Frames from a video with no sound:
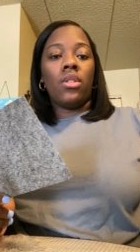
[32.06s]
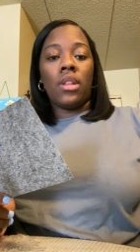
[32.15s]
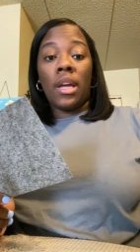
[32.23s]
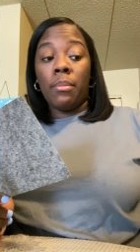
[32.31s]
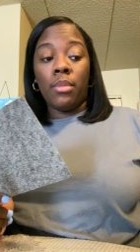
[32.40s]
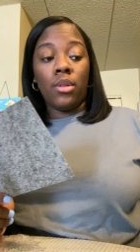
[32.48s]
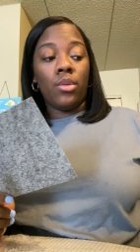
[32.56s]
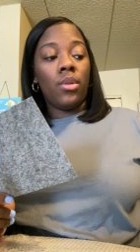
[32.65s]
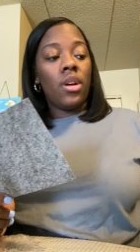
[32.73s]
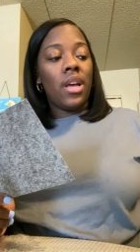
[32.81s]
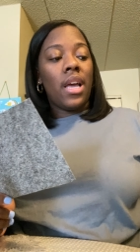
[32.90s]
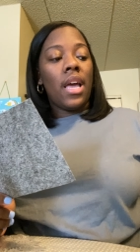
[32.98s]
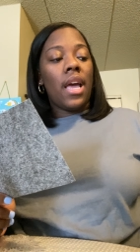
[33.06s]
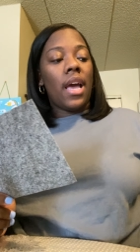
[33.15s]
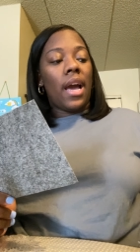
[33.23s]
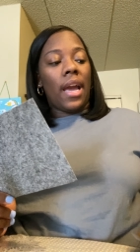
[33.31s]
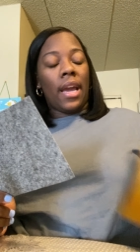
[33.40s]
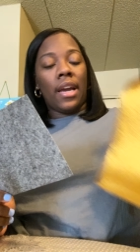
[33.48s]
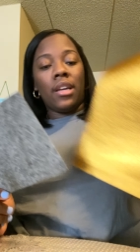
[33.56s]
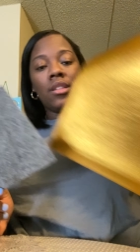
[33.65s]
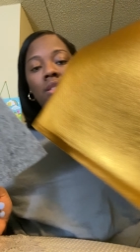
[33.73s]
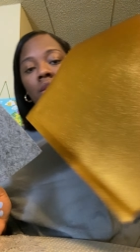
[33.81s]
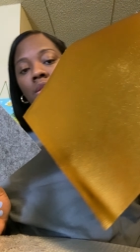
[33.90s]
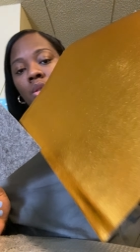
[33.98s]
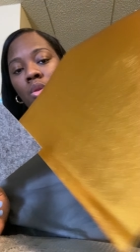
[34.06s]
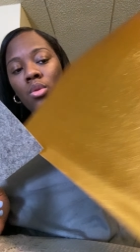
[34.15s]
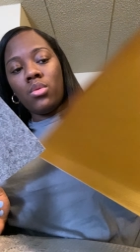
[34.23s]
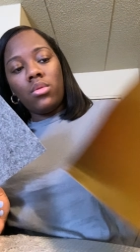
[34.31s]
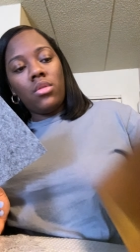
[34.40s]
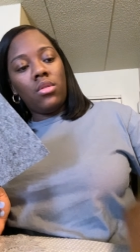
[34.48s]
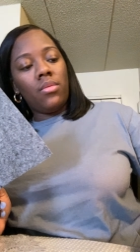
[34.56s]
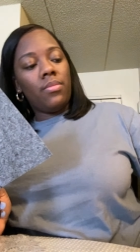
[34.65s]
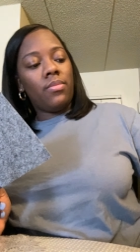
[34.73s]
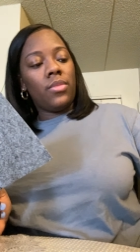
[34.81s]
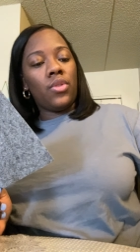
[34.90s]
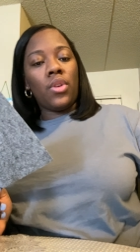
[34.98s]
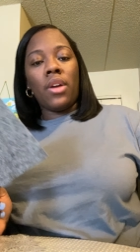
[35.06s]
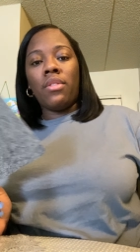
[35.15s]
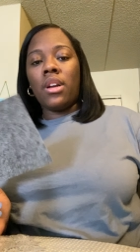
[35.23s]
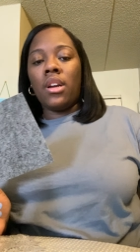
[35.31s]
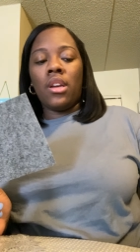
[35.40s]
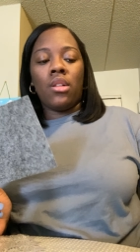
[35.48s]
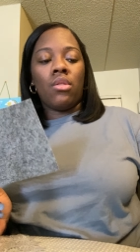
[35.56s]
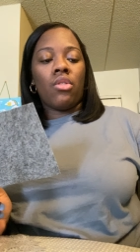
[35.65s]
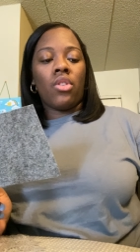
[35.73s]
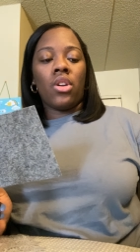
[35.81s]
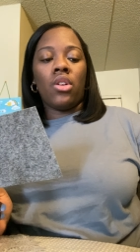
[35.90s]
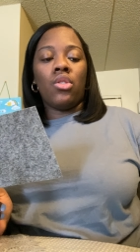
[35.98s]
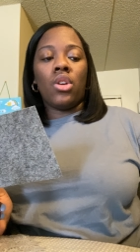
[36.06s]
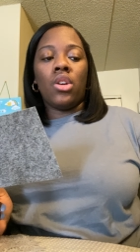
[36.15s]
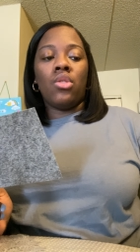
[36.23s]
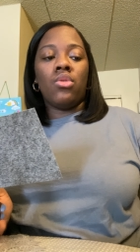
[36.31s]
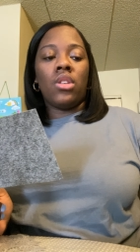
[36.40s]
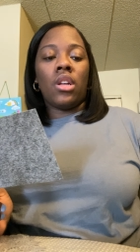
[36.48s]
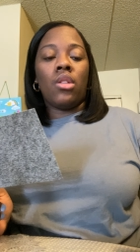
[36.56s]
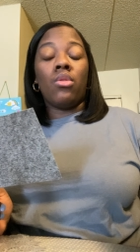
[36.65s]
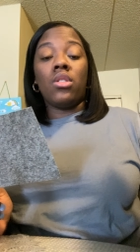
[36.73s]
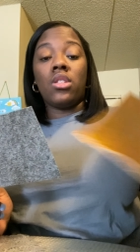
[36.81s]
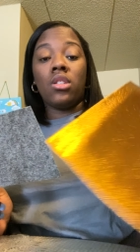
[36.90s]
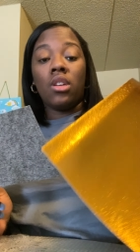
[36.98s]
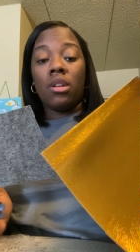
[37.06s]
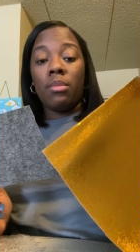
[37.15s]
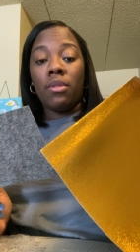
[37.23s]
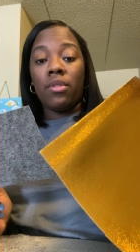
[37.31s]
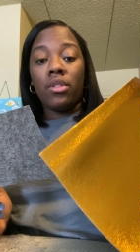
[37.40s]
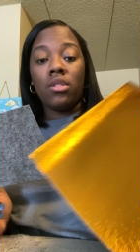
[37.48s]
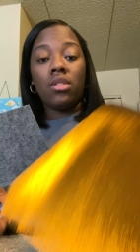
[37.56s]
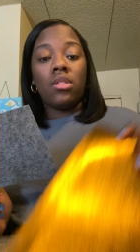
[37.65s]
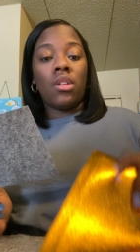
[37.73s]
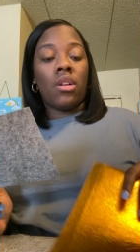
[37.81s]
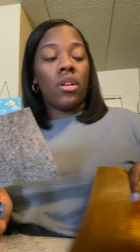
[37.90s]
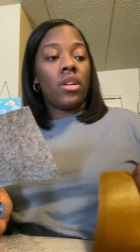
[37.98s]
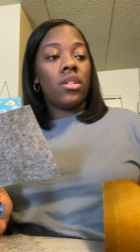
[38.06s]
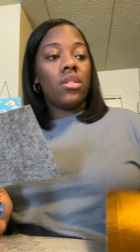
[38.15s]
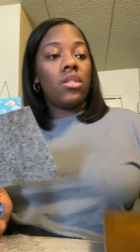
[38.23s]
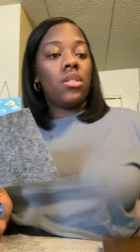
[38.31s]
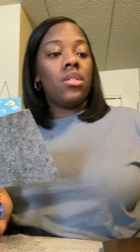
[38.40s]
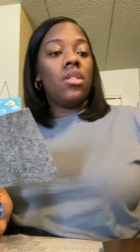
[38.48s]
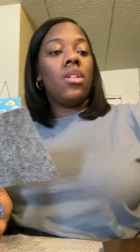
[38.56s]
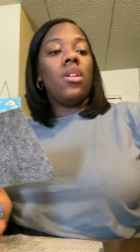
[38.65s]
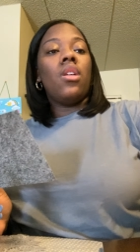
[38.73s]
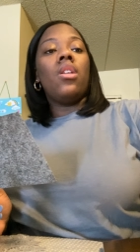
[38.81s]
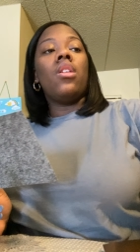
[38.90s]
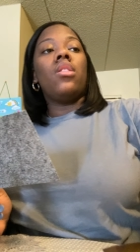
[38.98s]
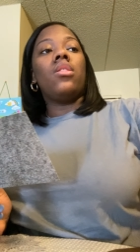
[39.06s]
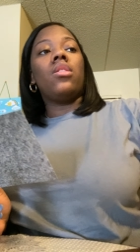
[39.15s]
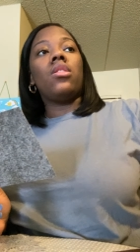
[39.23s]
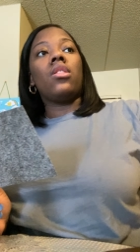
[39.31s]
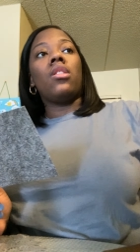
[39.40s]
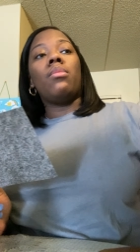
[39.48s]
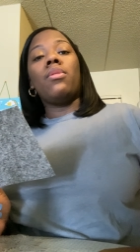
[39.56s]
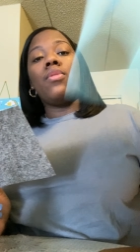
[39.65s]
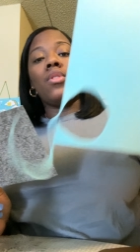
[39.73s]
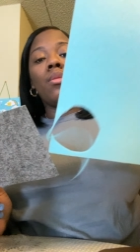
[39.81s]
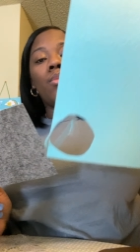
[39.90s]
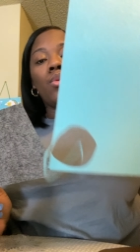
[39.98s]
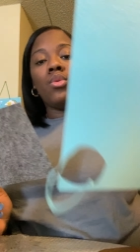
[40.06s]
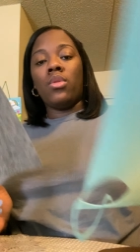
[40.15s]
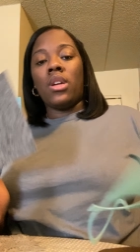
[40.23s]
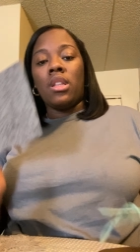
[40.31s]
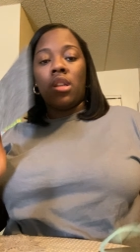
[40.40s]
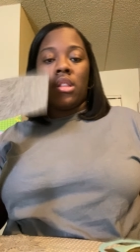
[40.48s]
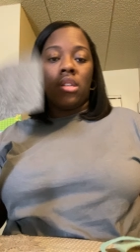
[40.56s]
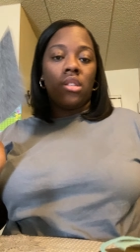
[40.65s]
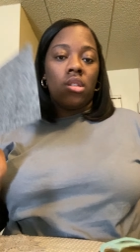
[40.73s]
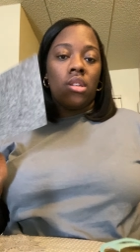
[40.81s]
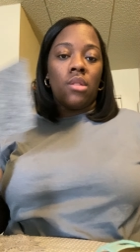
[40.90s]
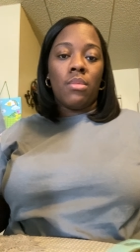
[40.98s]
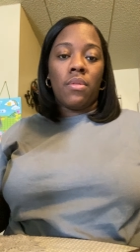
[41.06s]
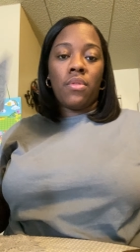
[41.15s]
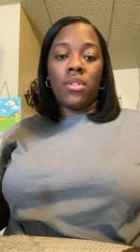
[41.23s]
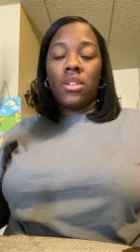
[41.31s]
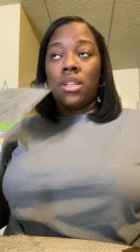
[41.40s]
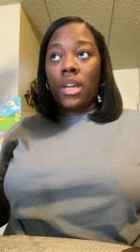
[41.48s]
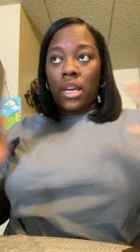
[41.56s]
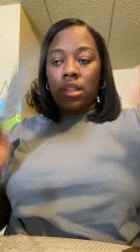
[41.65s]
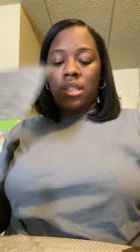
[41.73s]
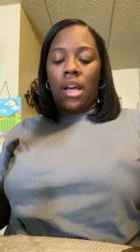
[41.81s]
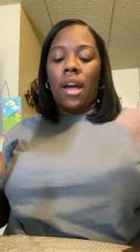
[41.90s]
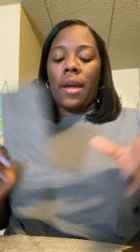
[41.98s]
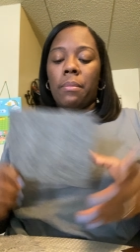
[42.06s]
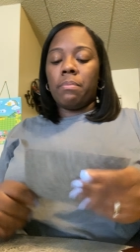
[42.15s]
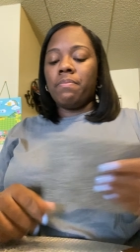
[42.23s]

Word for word: light blue, and gold. If you have like a yellow crayon, you could use yellow. This is gonna be for the stars. This is gonna be for the moon, and then this is gonna be for the night sky.